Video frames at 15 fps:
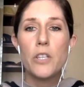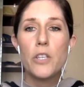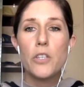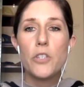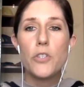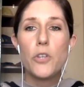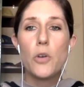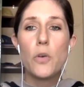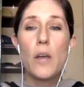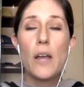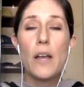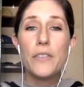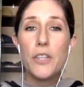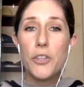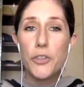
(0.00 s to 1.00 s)
So
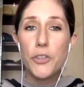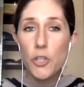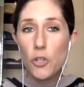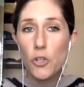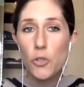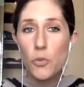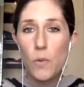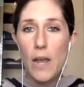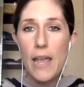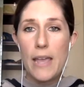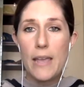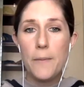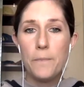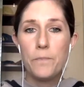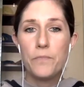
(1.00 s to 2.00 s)
the third
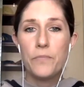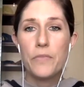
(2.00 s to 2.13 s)
way